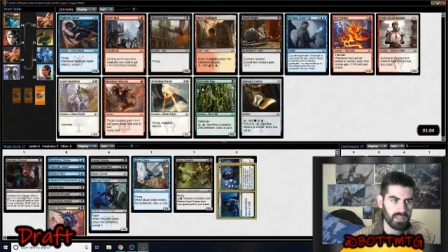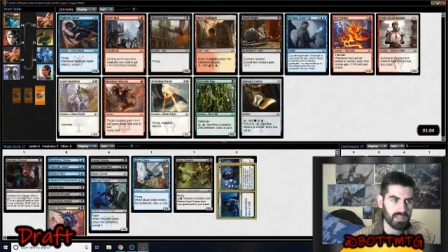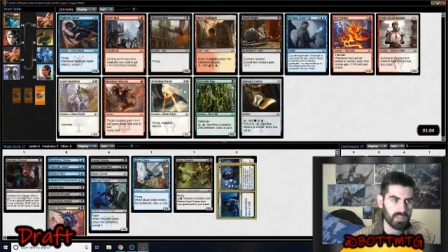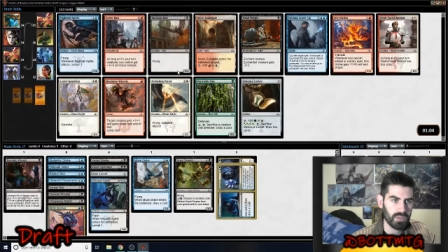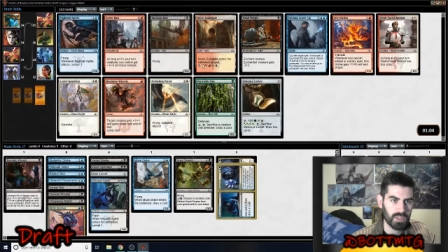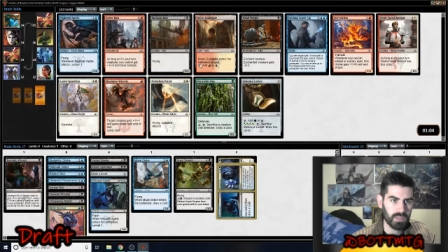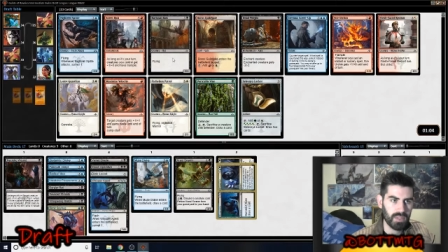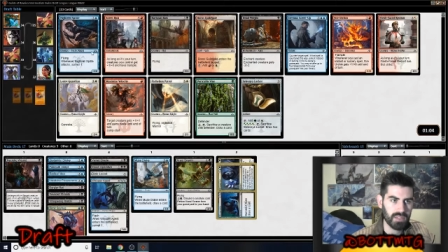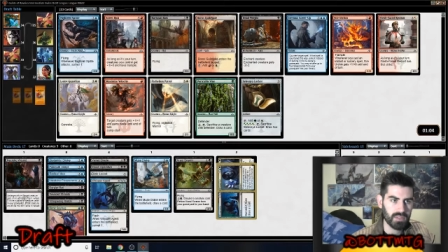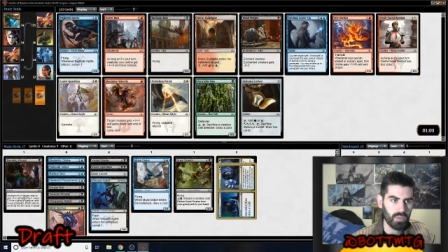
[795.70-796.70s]
constructed
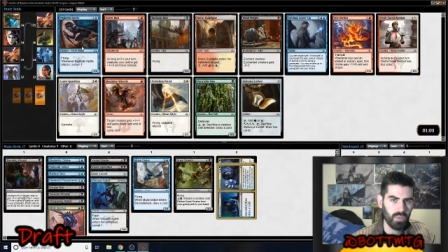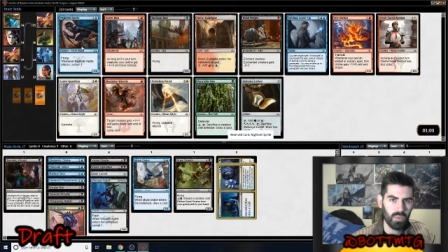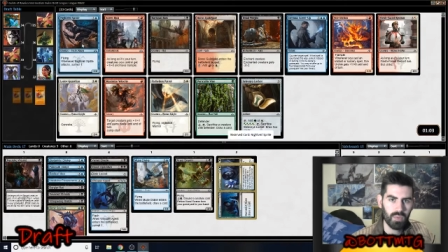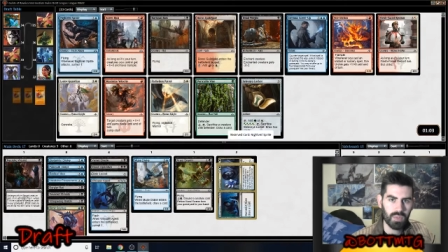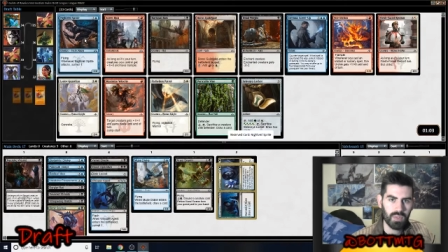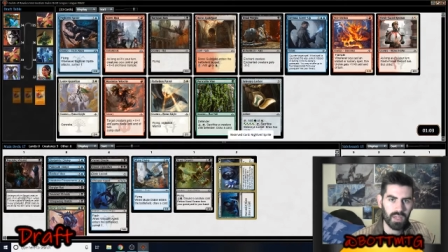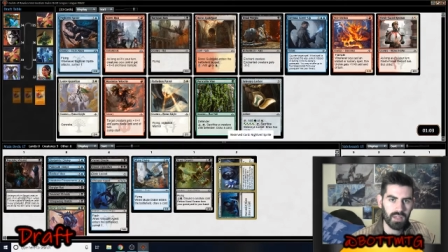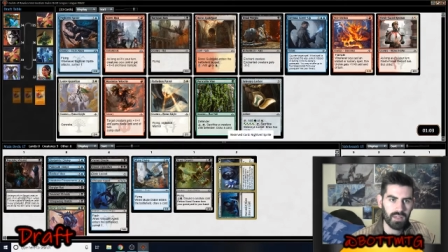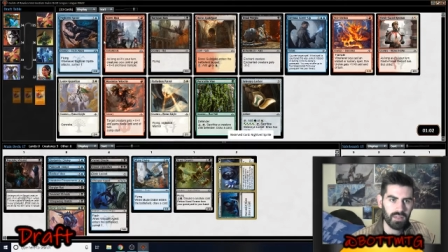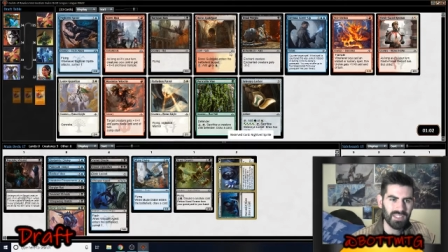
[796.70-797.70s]
place. Ooh, okay.
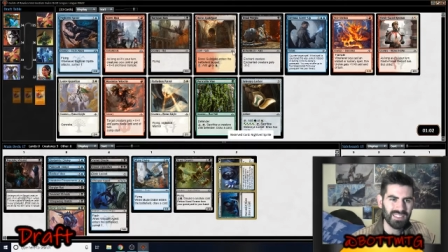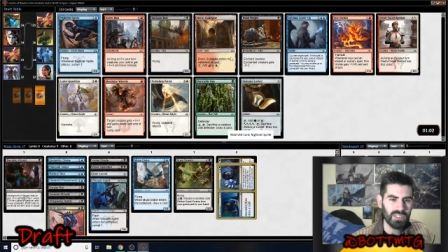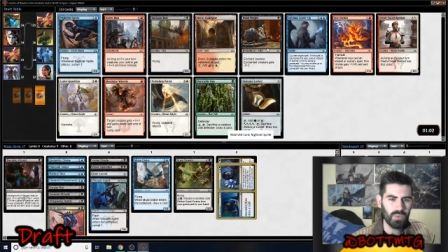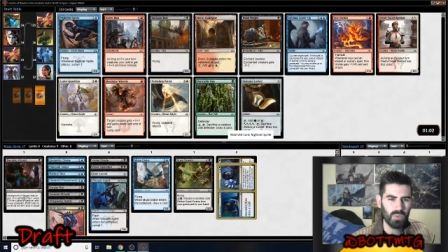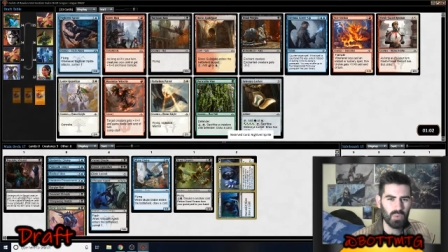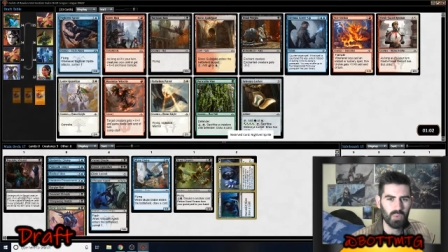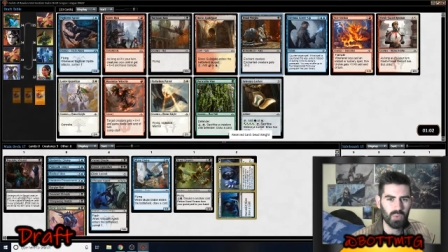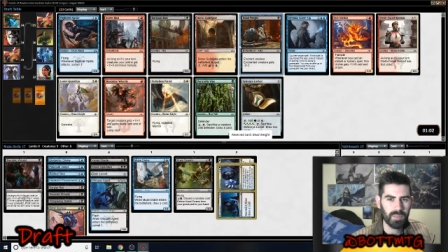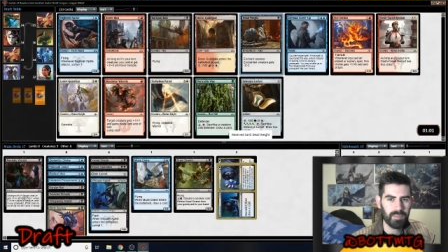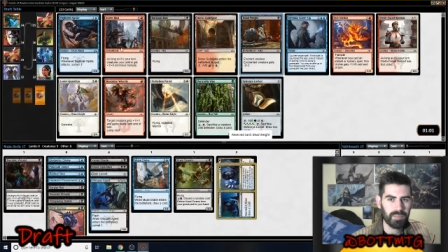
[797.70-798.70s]
Ooh!
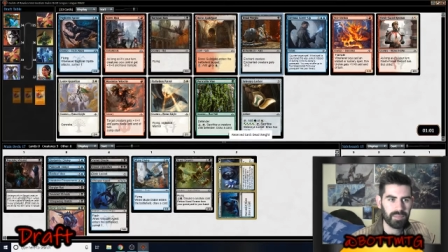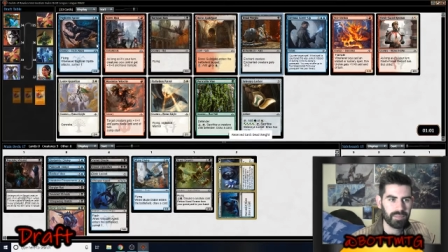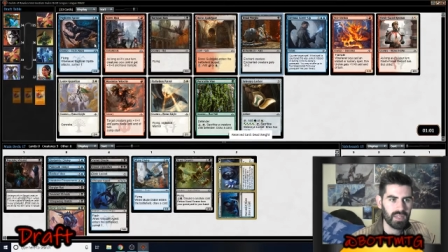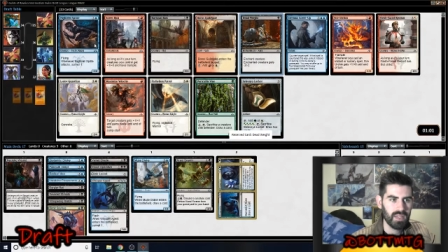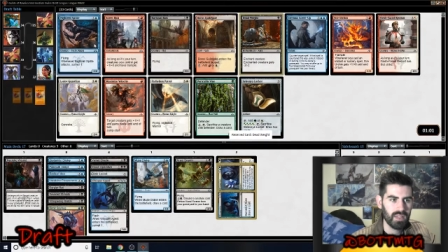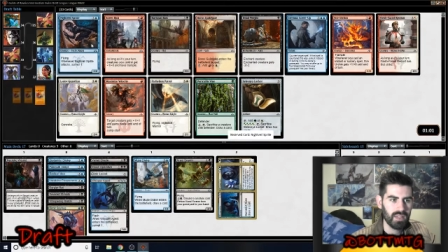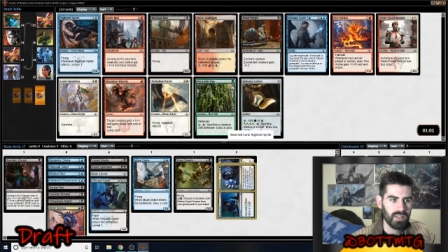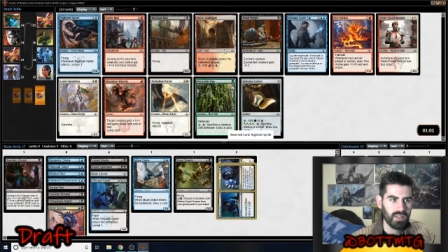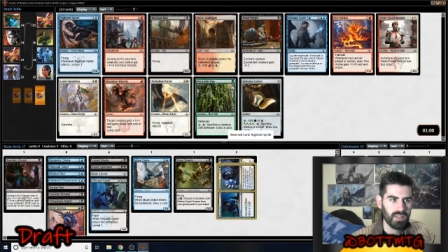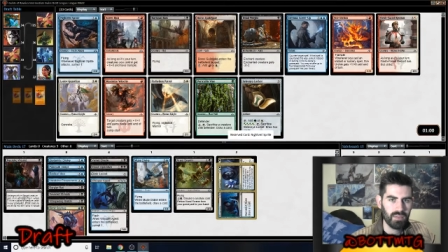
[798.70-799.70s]

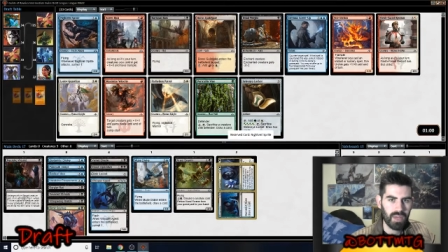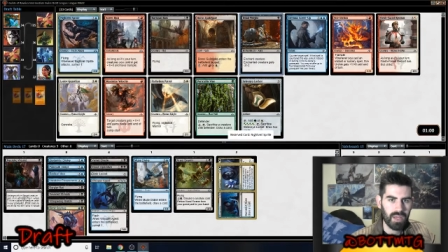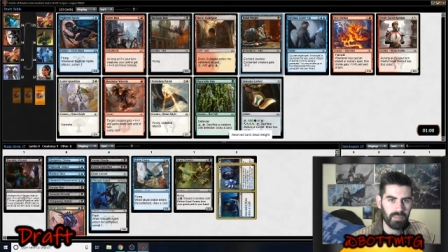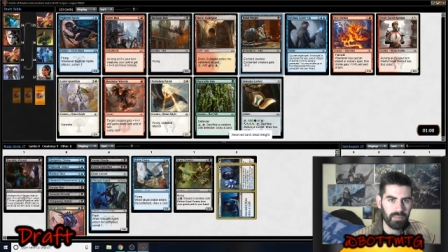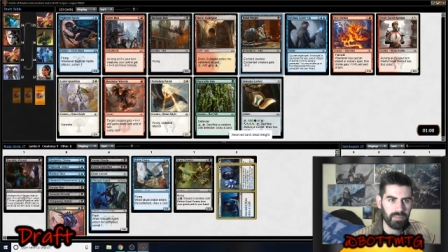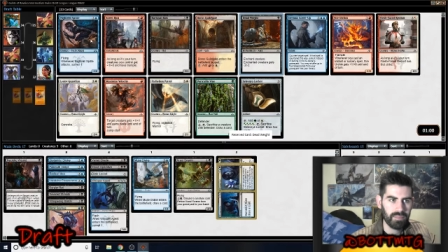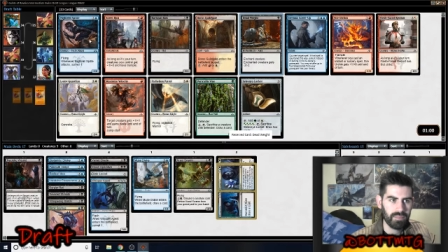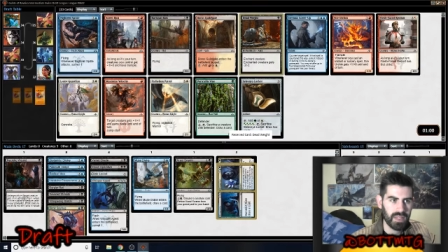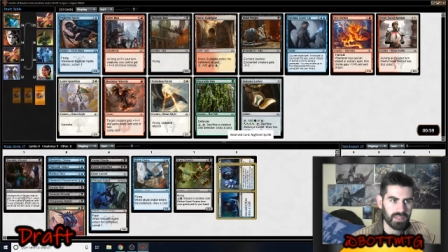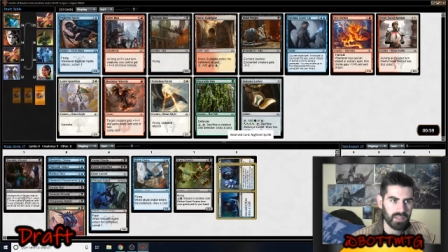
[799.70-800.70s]
Wow,
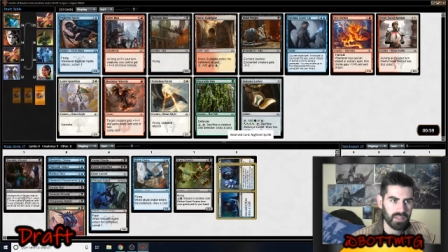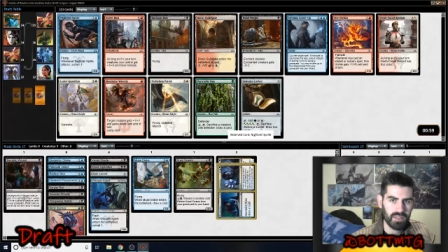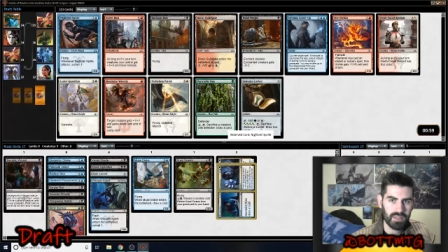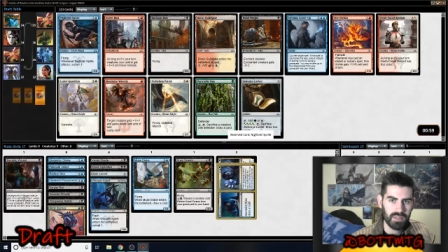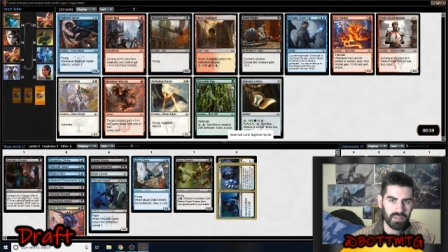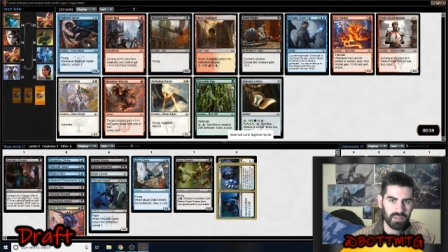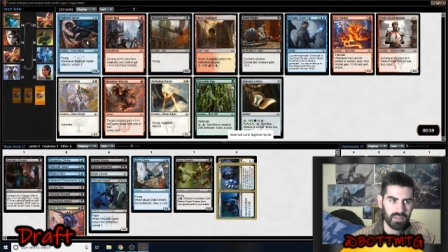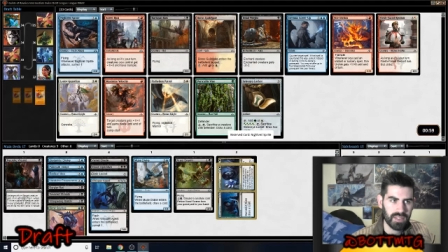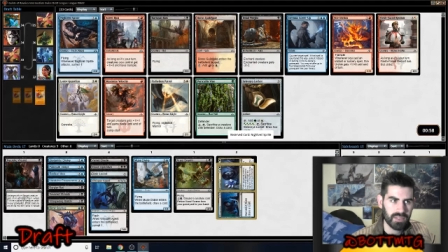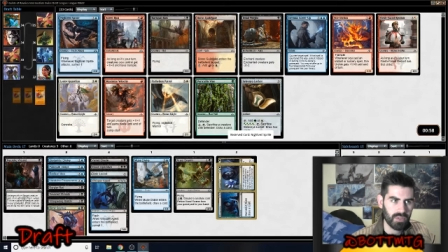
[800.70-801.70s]
that's
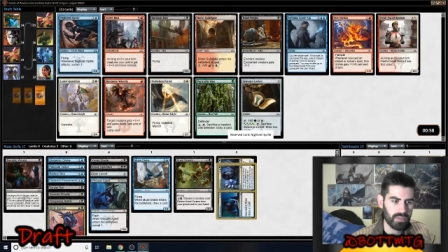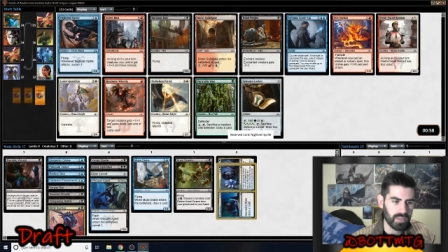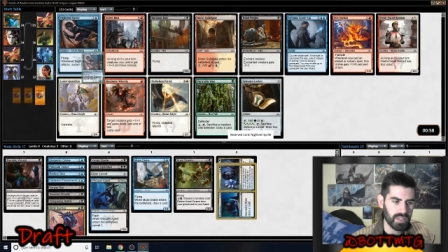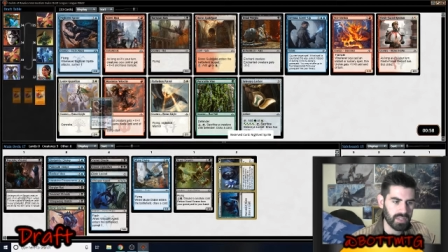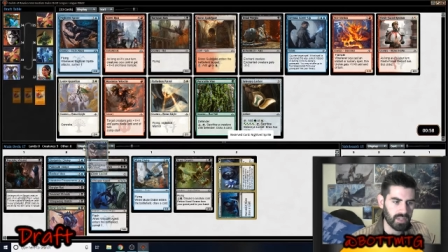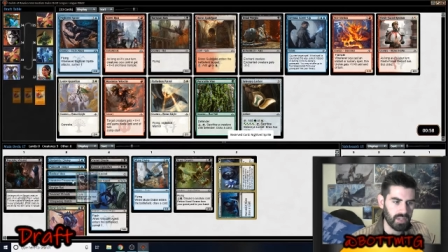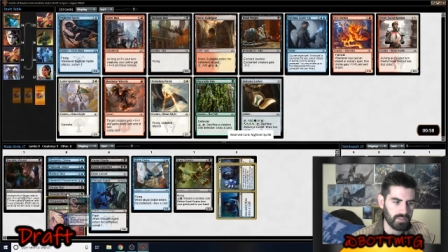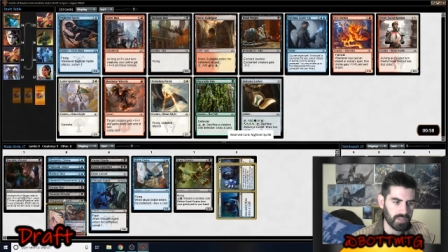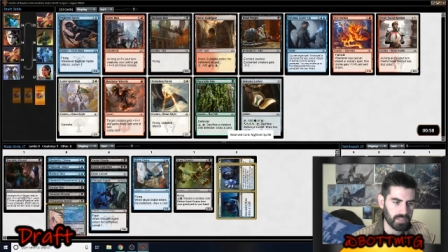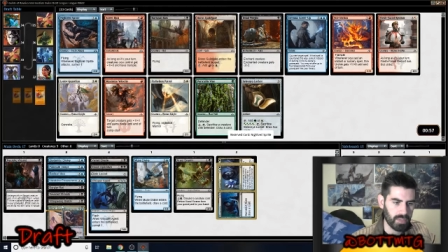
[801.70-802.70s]
rough. I'm going to take the Night
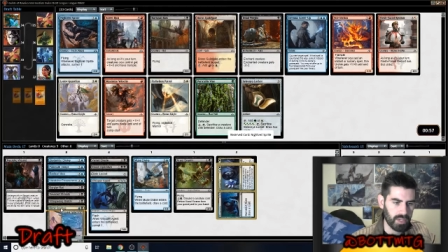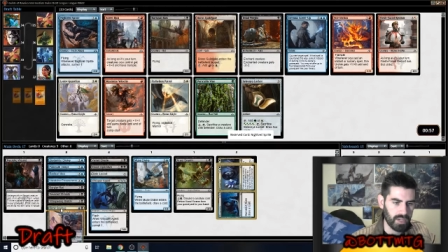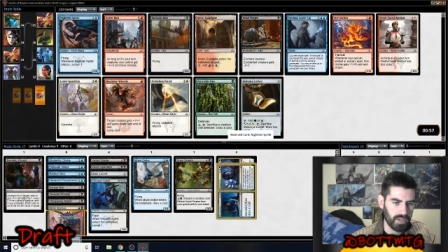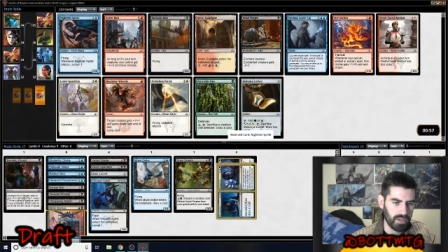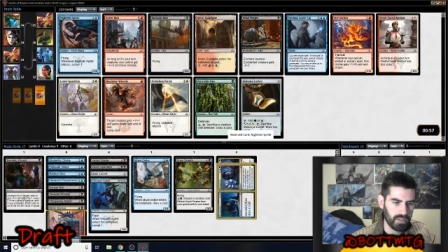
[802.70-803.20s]
Veil Sprite here